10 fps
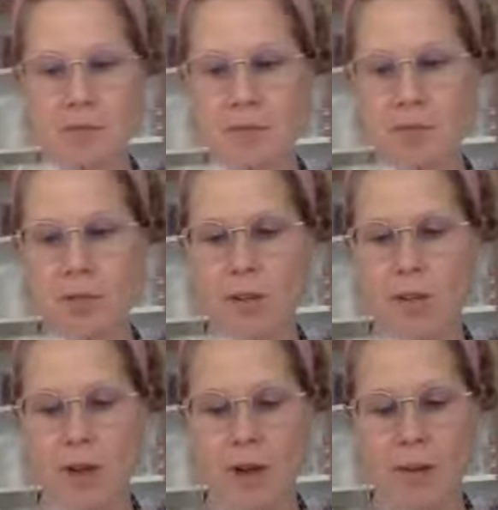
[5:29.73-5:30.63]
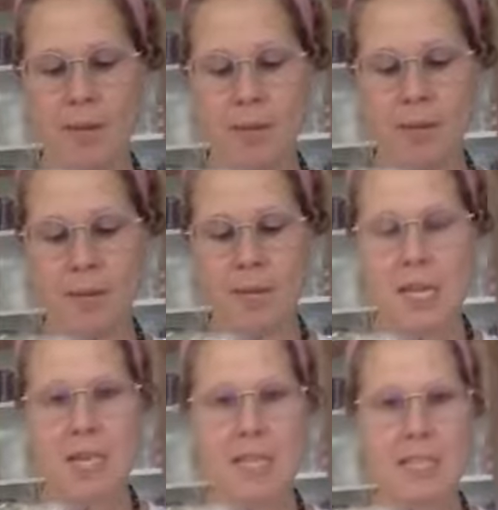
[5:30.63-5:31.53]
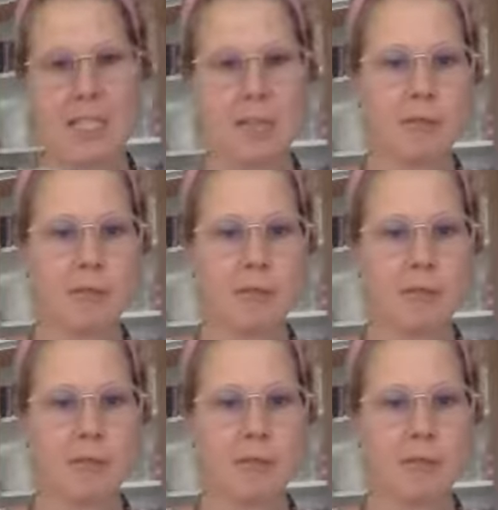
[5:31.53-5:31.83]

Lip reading: So the idea